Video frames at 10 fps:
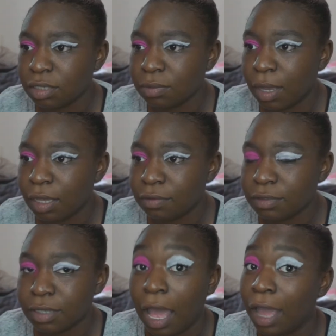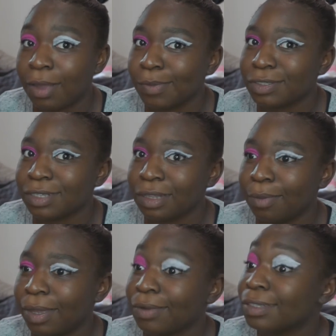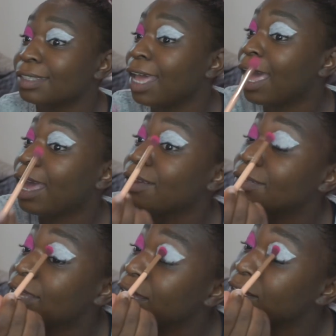wives. I almost said that backwards. Henry VIII's